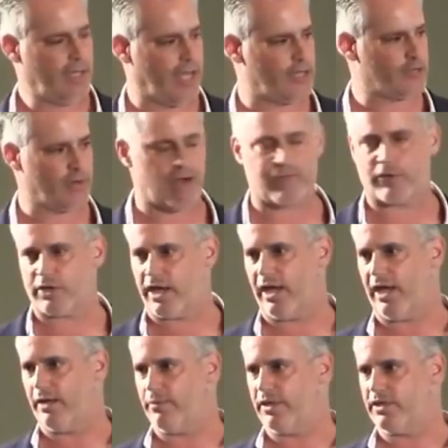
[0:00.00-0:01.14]
And Trevor
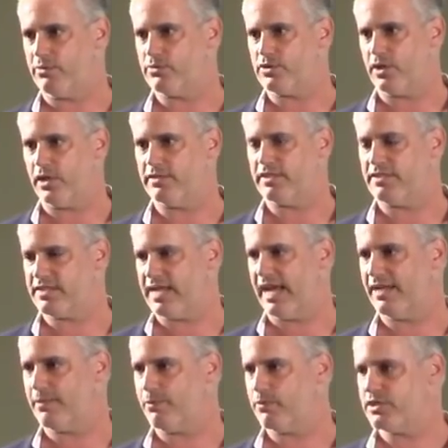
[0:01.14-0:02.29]
came and he was did
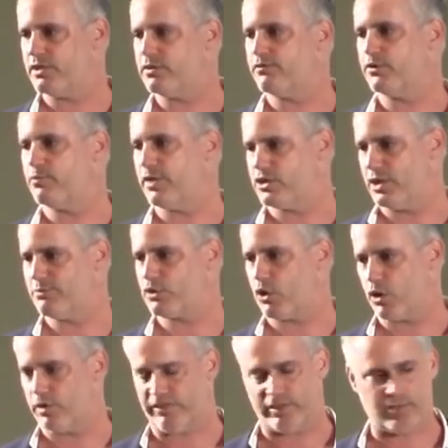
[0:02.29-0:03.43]
stand-up and was interviewed by James
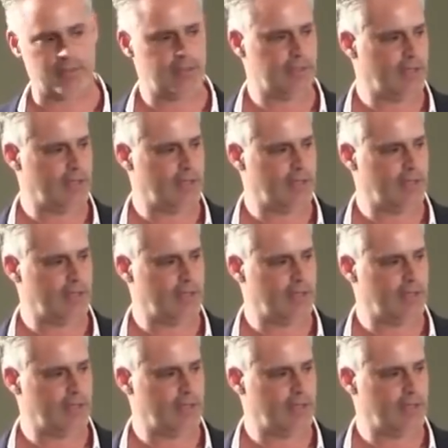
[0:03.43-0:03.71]
Carville.